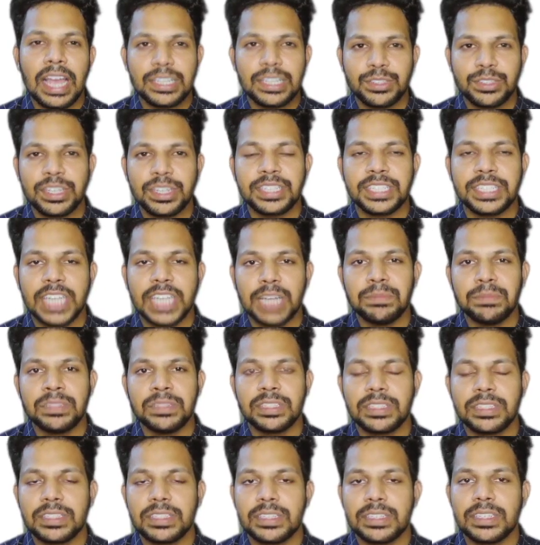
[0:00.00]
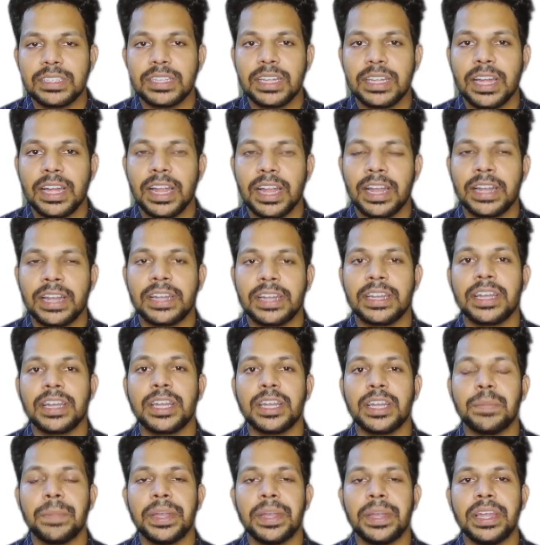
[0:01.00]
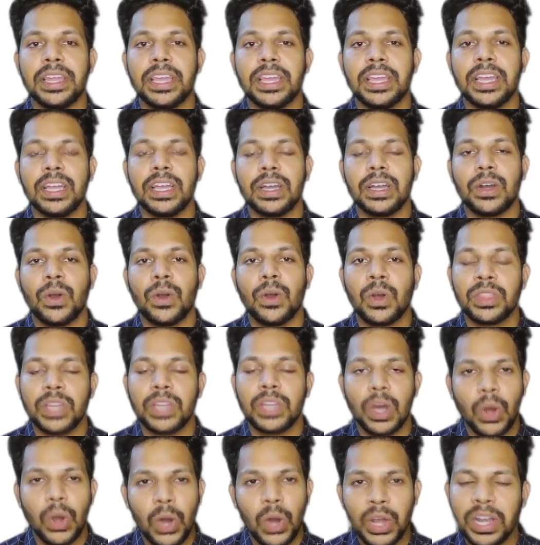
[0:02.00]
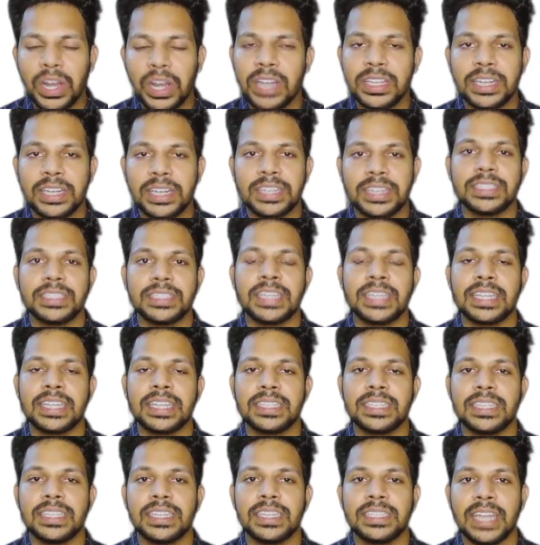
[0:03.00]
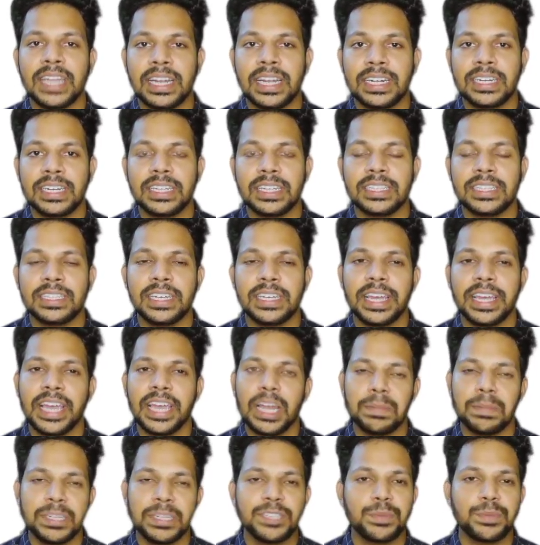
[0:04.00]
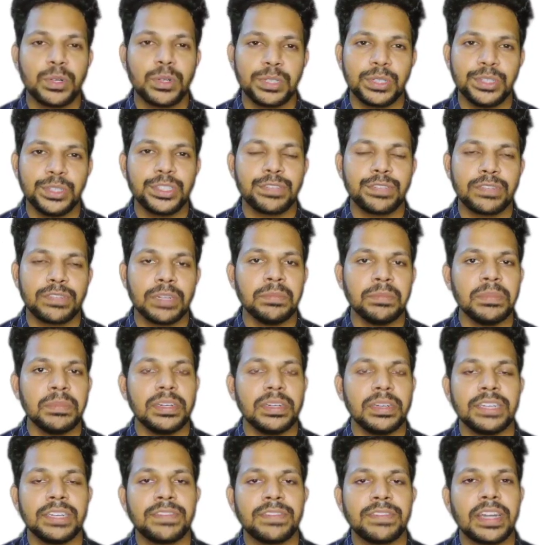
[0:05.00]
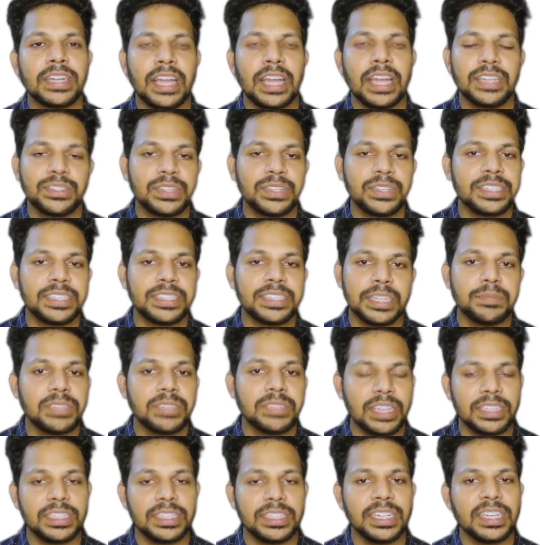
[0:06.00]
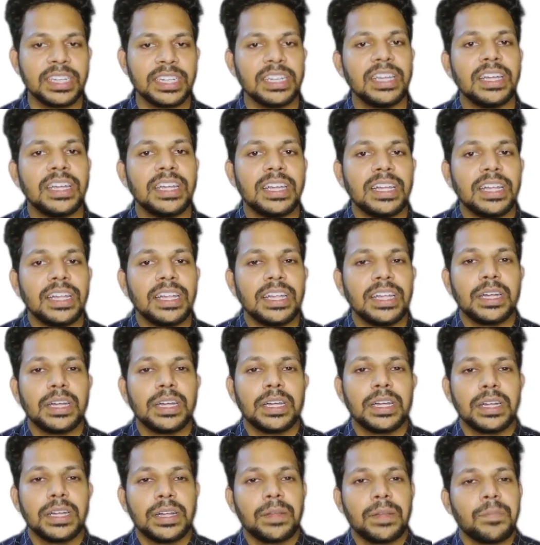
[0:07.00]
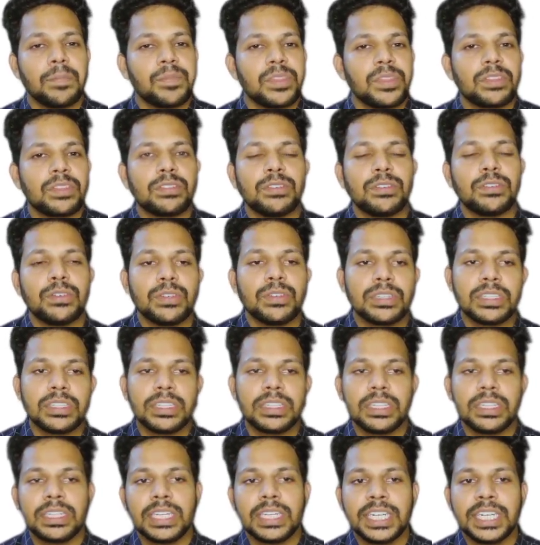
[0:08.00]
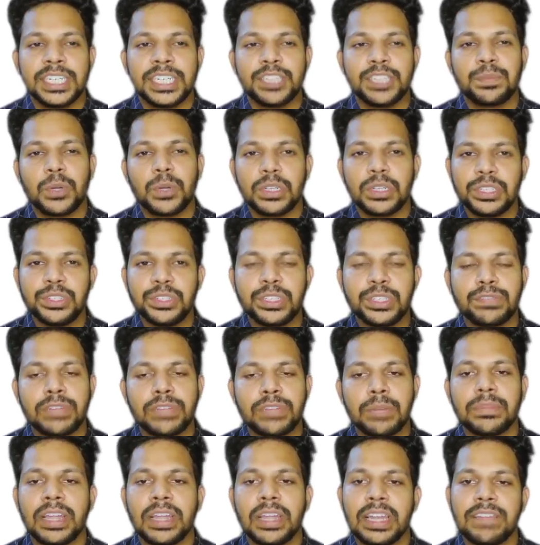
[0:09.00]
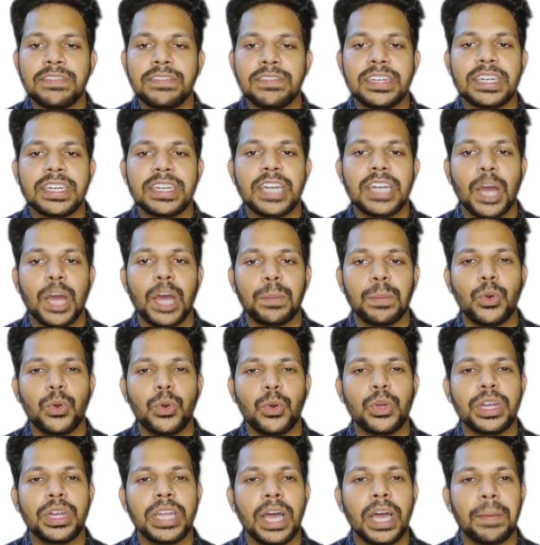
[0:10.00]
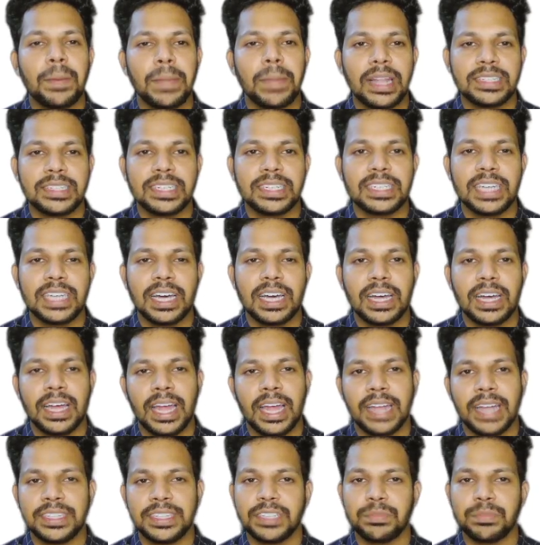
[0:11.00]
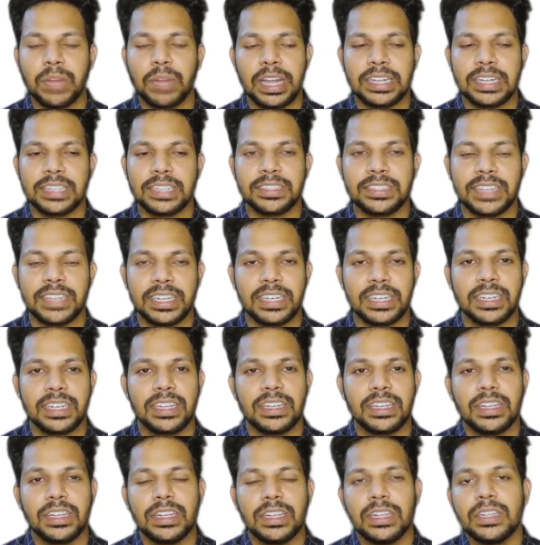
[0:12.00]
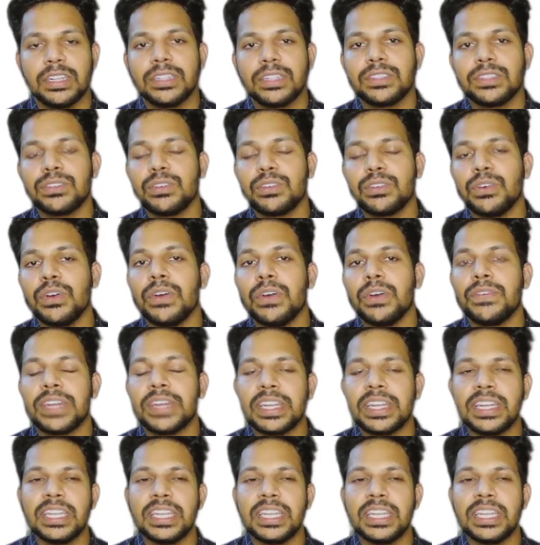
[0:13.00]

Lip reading: isoenzymes, and depending on the organ that the ALP is produced from, different isoenzymes are there. So it is produced from the liver, bone, placenta, and the small intestine. So